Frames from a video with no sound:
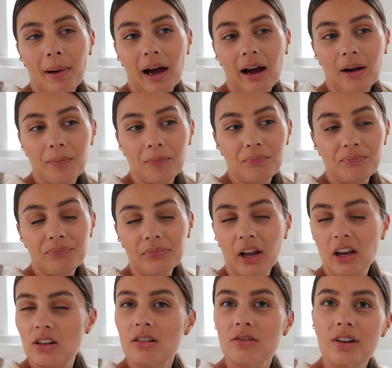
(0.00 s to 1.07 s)
but
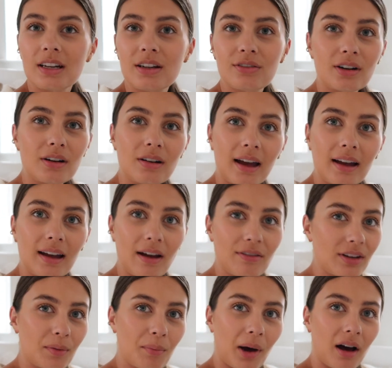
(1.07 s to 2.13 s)
I just really feel like
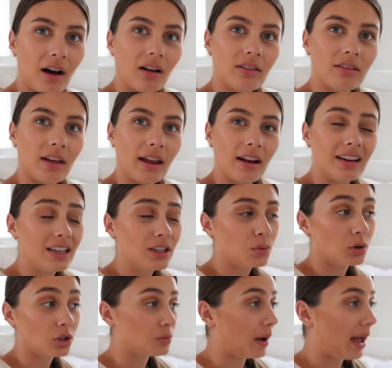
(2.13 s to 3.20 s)
having a bath, and I need
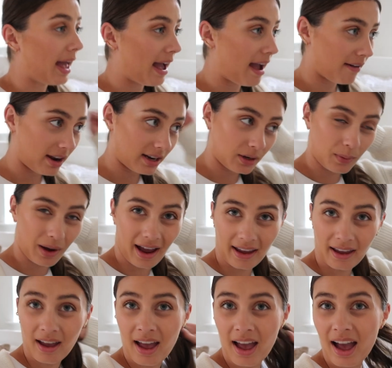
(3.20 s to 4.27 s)
to wash my hair
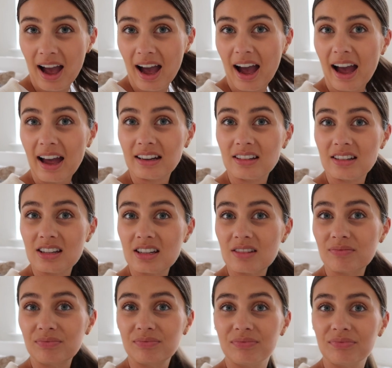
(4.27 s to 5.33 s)
anyway. And
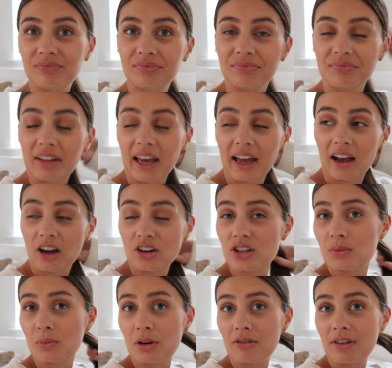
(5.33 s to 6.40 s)
yeah, I
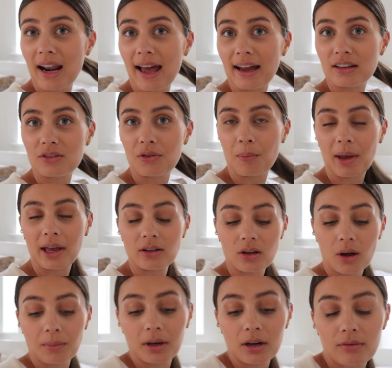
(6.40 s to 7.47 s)
just wanna relax for a bit.
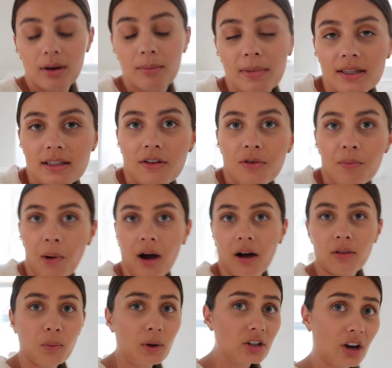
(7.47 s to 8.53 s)
So I'm gonna run myself a
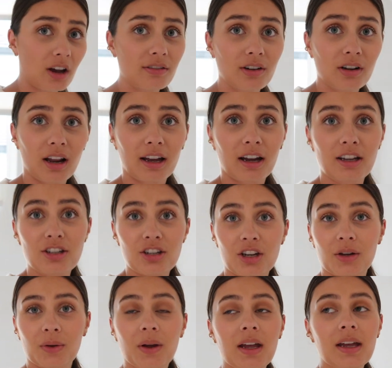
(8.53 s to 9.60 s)
bath, which I feel like I
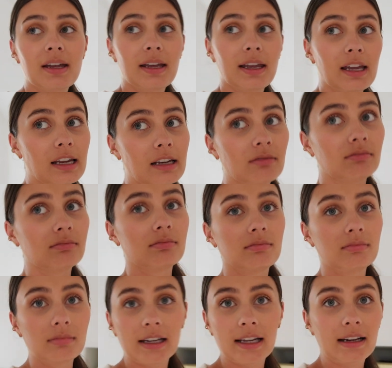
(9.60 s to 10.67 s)
do in
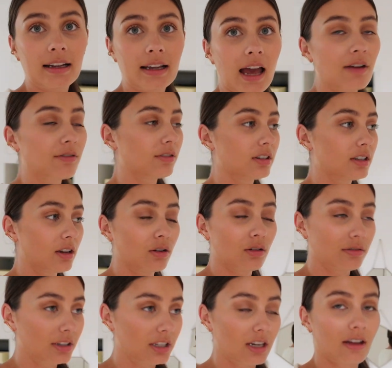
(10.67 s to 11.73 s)
nearly every single
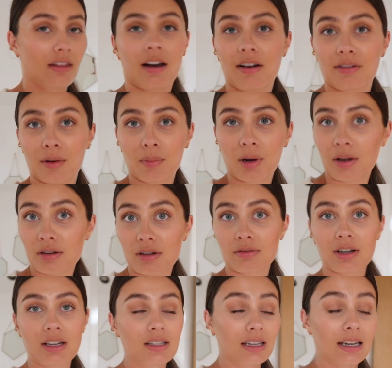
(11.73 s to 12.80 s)
video that I've uploaded
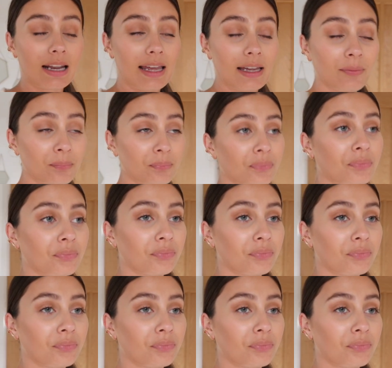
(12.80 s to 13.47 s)
recently.